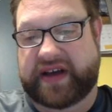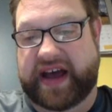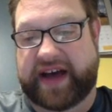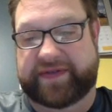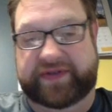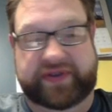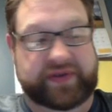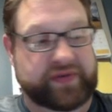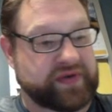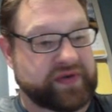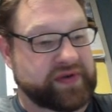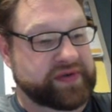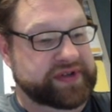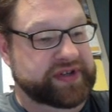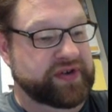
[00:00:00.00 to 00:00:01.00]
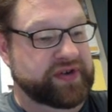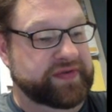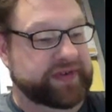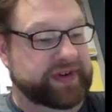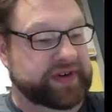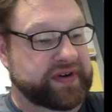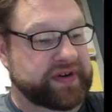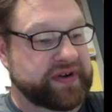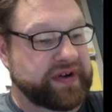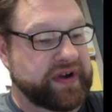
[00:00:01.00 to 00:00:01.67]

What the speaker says: after the war was over.